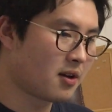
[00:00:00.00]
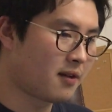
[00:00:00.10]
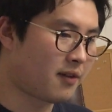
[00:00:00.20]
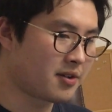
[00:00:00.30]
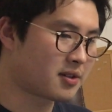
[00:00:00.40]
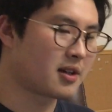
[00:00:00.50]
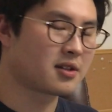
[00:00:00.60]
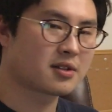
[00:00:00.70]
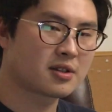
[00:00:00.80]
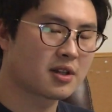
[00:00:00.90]
For
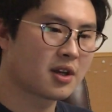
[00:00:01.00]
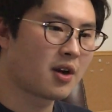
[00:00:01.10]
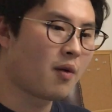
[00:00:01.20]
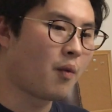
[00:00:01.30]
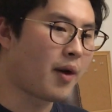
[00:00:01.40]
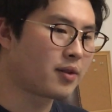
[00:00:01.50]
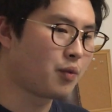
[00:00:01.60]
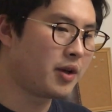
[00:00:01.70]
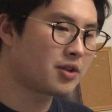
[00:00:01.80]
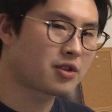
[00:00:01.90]
instance,
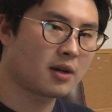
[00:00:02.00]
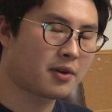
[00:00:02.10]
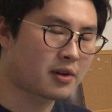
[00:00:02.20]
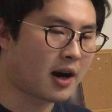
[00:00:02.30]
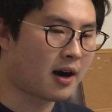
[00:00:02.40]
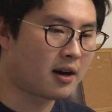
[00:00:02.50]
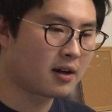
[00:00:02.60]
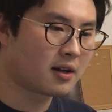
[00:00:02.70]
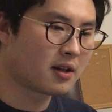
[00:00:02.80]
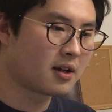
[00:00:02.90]
when we drive a car,
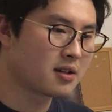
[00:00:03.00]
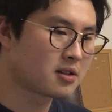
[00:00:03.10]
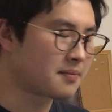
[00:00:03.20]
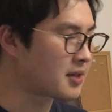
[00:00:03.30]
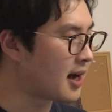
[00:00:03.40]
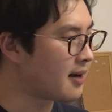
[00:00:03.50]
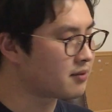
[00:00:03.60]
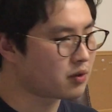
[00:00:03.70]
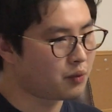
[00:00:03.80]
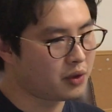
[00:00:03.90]

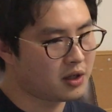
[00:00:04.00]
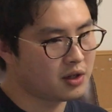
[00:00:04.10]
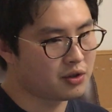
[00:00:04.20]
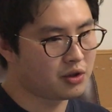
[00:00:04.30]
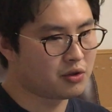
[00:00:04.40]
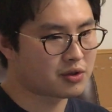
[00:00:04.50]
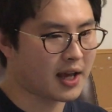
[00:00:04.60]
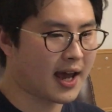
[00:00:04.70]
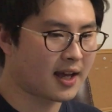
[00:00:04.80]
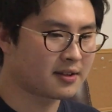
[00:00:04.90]
sometimes we use
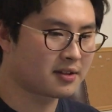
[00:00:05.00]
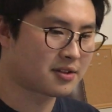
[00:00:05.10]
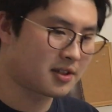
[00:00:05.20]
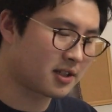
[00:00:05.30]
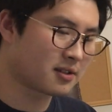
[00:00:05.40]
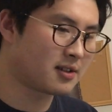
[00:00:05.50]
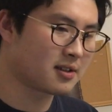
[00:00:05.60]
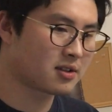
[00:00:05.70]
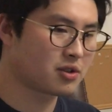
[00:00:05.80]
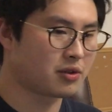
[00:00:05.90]
hand
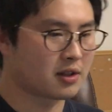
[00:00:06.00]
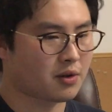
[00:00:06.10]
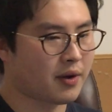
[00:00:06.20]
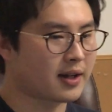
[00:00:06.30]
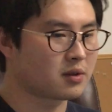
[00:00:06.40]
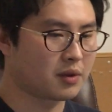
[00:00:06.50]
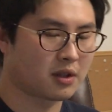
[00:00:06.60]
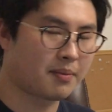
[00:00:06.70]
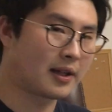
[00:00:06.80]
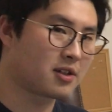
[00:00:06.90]
signals to interact with
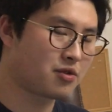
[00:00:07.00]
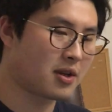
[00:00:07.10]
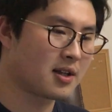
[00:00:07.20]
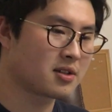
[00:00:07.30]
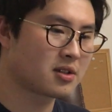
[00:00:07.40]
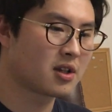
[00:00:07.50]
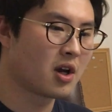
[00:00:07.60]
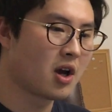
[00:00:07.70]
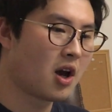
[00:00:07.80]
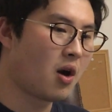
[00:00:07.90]
the pedestrians
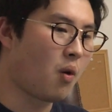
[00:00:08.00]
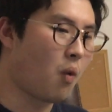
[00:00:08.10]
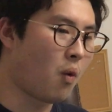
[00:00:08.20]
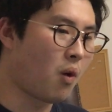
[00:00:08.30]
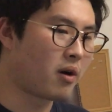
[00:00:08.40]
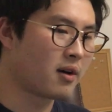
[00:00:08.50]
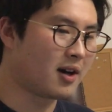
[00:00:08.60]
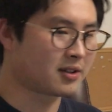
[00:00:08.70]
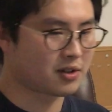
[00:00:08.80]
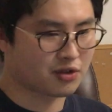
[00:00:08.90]
or
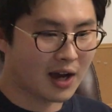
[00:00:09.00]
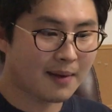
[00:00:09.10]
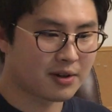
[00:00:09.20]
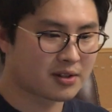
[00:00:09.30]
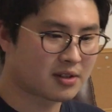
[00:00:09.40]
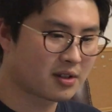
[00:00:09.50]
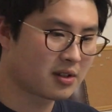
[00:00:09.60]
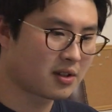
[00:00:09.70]
other drivers.